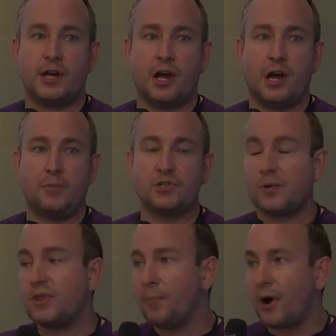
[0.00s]
Um, so
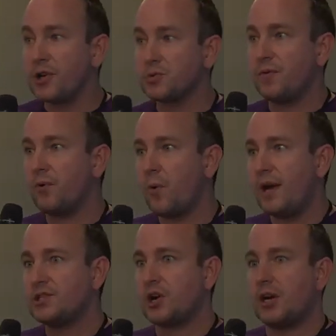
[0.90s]
in the past, we've
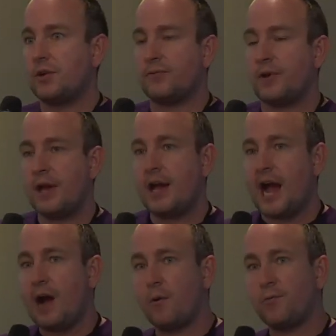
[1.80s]
always kind of,
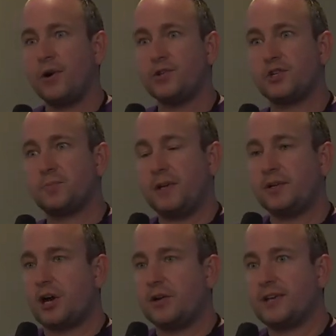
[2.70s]
our approach has been
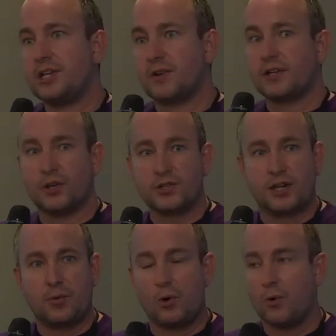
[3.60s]
kind of data
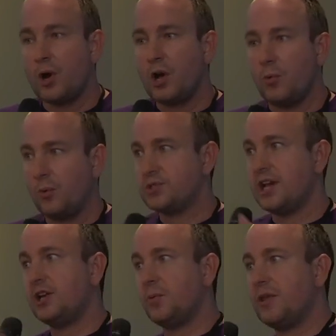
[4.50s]
agnostic. We'll, we'll
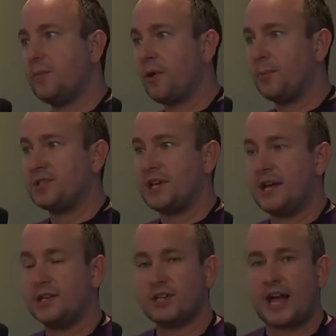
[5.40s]
tell you where the property
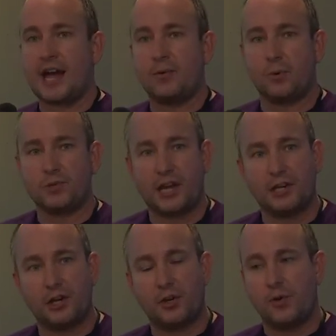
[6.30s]
is, and we'll tell
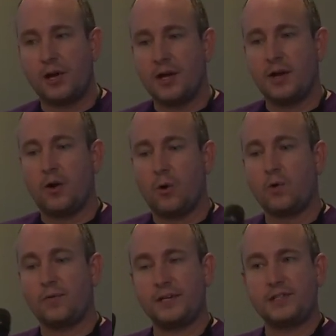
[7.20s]
you
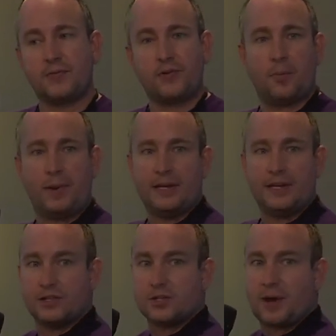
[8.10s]
all of these different
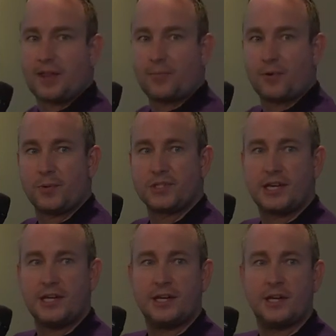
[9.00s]
opinions about that property.